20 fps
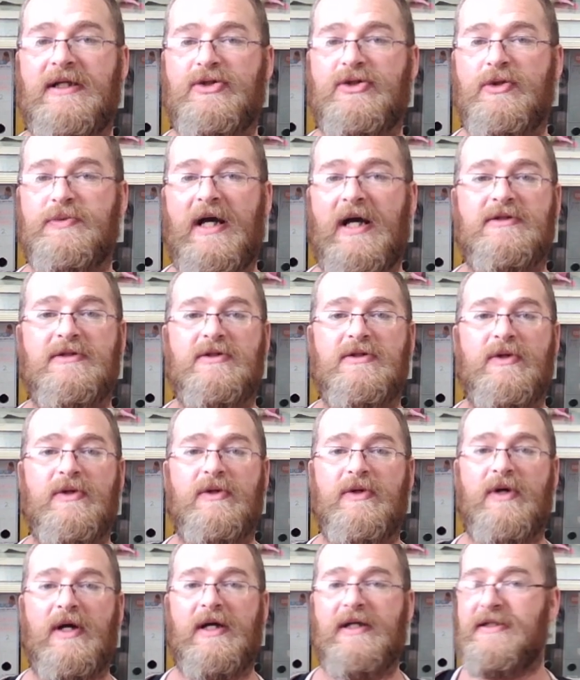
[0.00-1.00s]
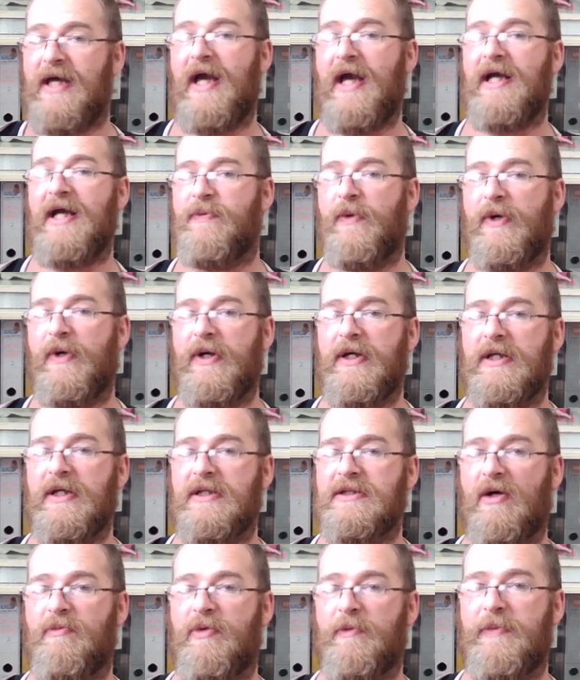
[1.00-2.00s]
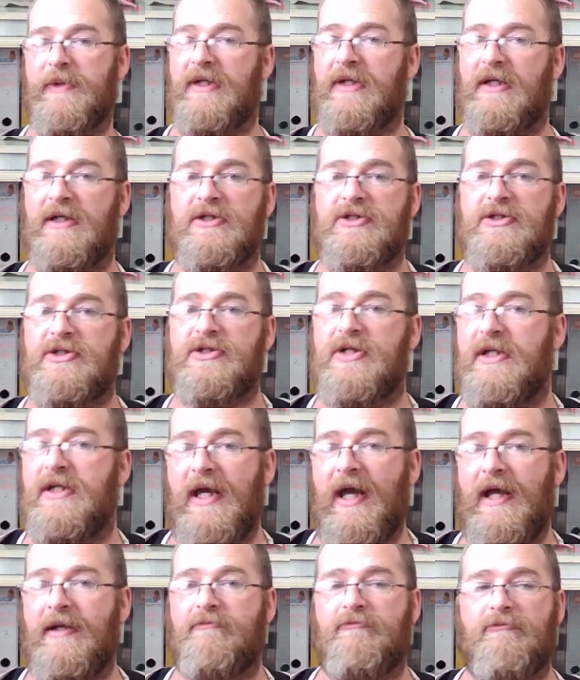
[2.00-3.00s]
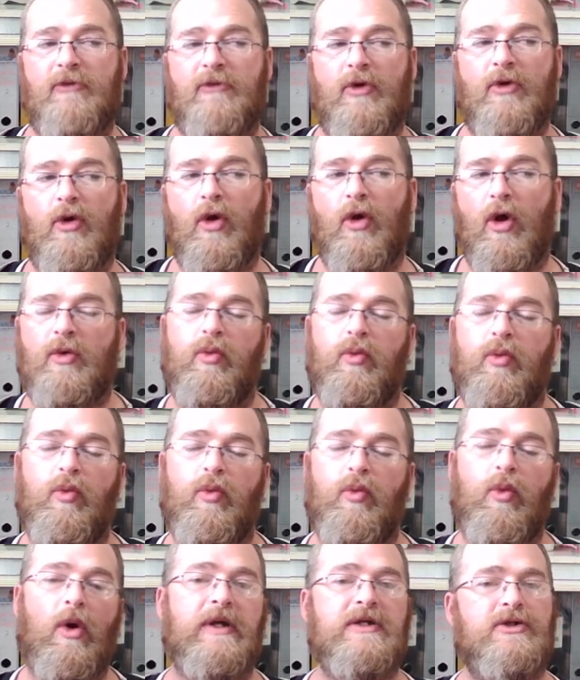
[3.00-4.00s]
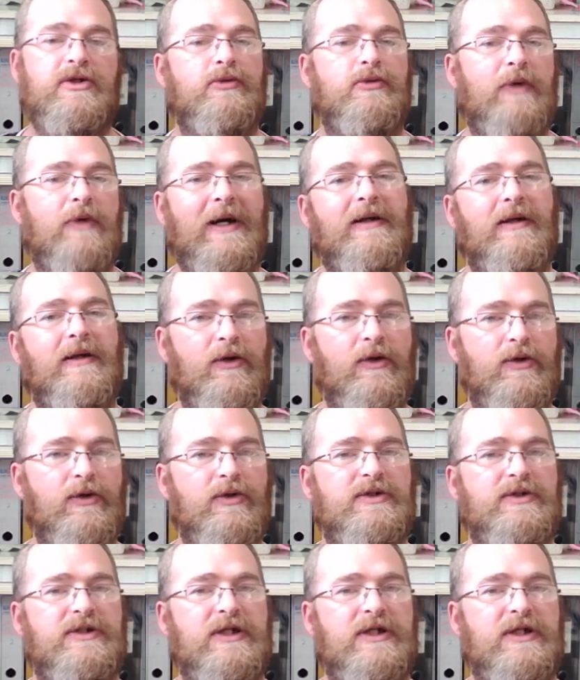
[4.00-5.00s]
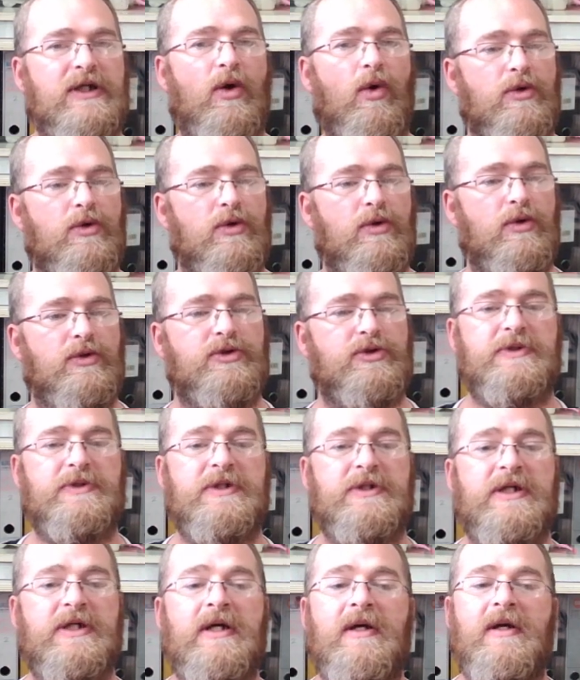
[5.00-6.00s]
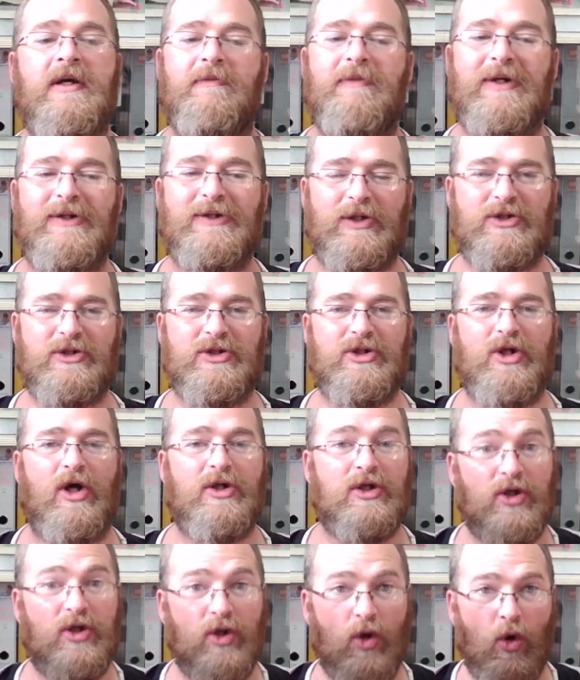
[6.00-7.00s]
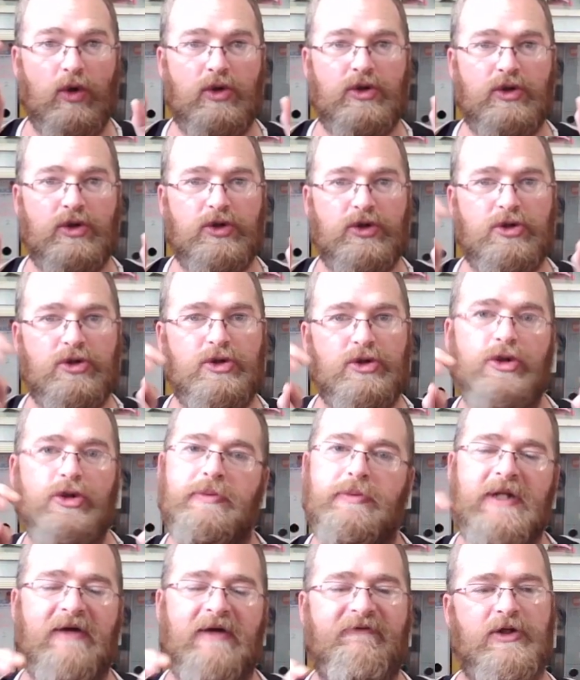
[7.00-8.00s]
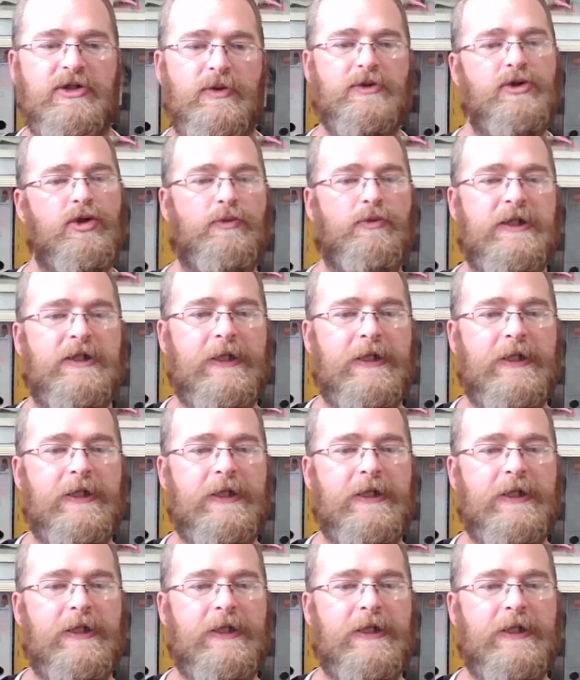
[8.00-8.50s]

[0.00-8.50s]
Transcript: do attacks, for example, potentially, and not worry too much about losing all your troops. Because it's not your troops, they're virtual troops, okay?